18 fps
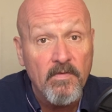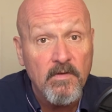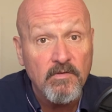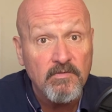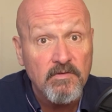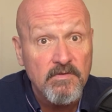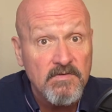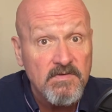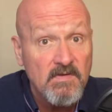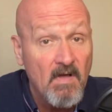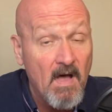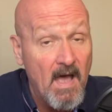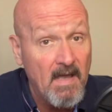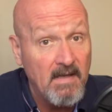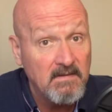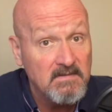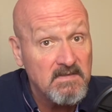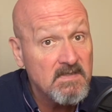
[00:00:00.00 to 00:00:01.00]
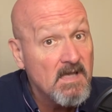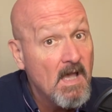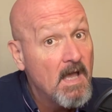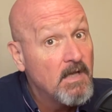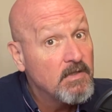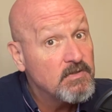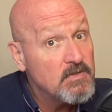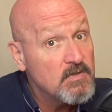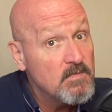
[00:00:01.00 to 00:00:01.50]
the cruise lines
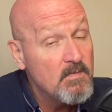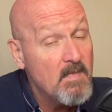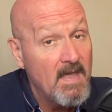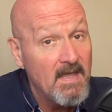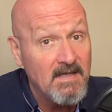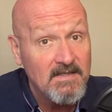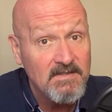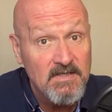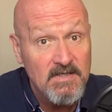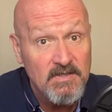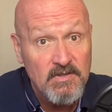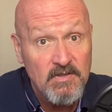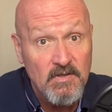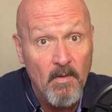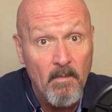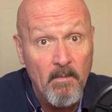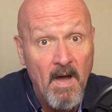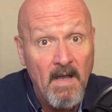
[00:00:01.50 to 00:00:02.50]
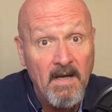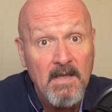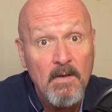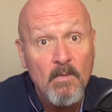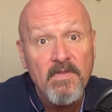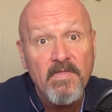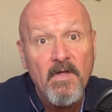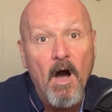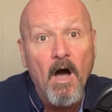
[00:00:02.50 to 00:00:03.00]
to make additional money
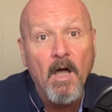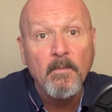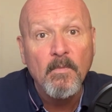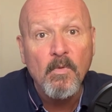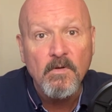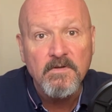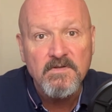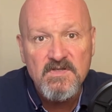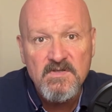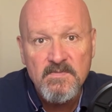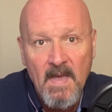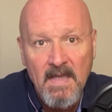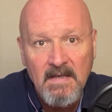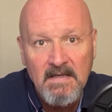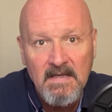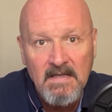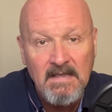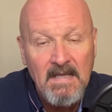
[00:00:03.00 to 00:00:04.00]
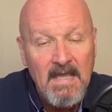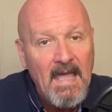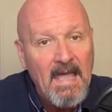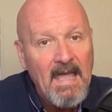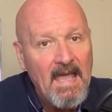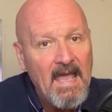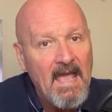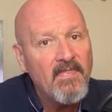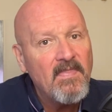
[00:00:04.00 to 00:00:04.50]
with onboard spending,
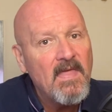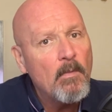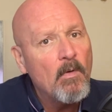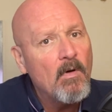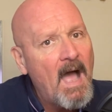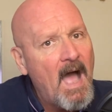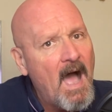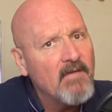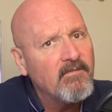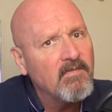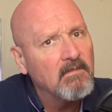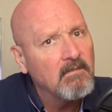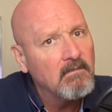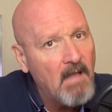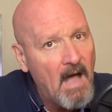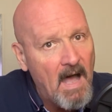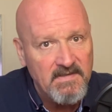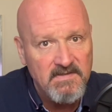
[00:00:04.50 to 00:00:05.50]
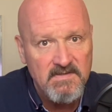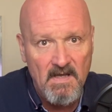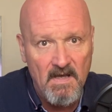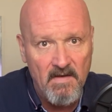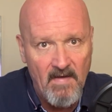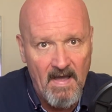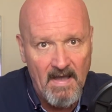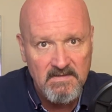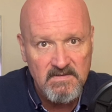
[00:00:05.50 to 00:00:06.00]
and they will have lots
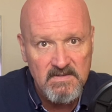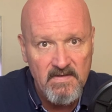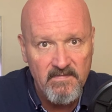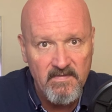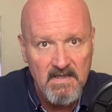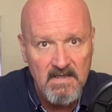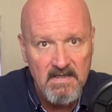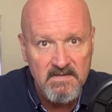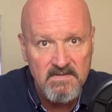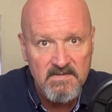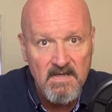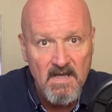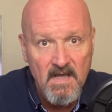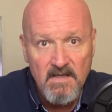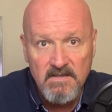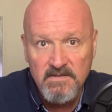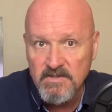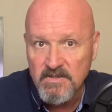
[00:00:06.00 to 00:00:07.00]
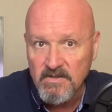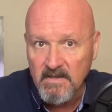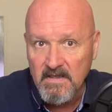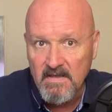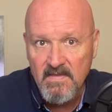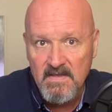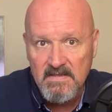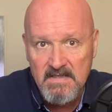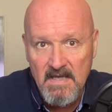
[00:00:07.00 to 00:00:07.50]
of activities
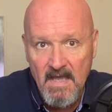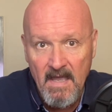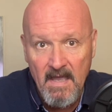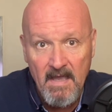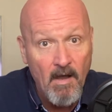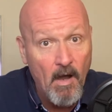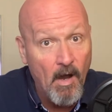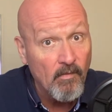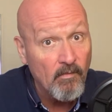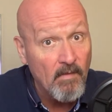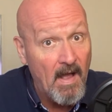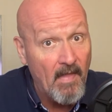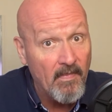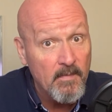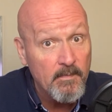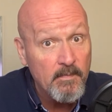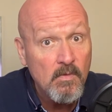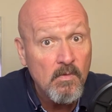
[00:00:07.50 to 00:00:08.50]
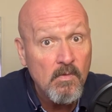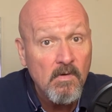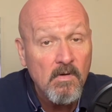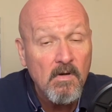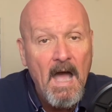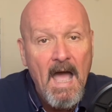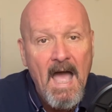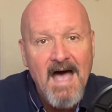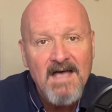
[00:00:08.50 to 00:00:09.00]
during the day around the
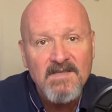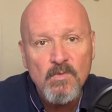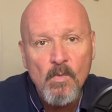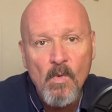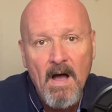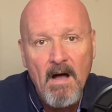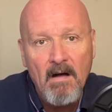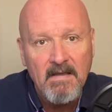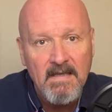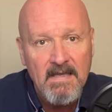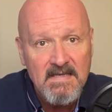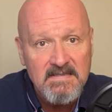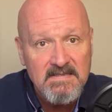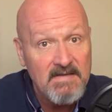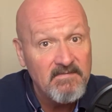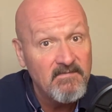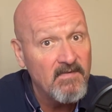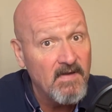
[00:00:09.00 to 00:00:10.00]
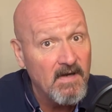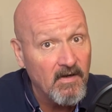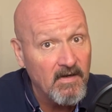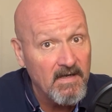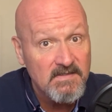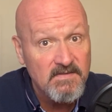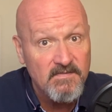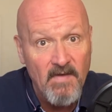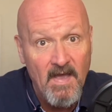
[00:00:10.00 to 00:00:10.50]
pool as well as in
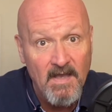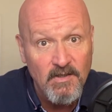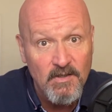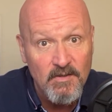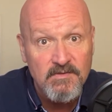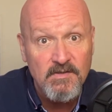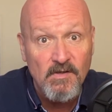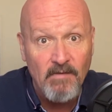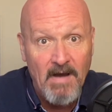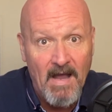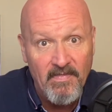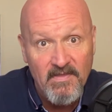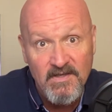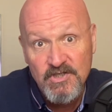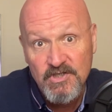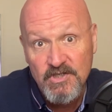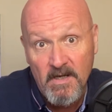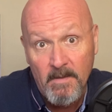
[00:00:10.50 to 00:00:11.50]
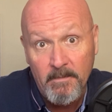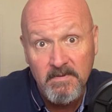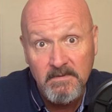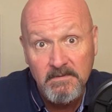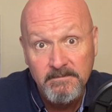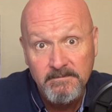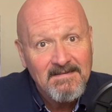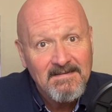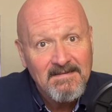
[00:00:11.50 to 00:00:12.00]
various venues around the ship.
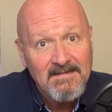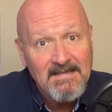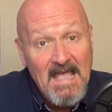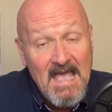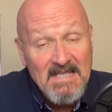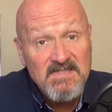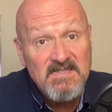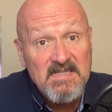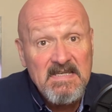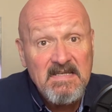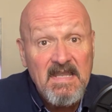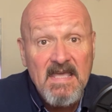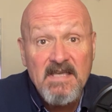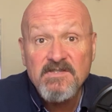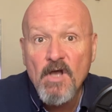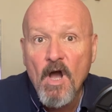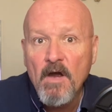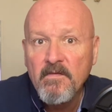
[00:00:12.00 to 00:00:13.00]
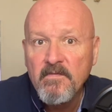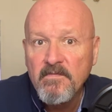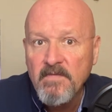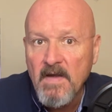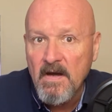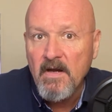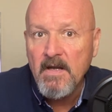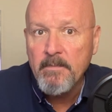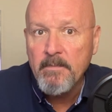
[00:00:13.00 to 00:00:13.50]
Sea days are very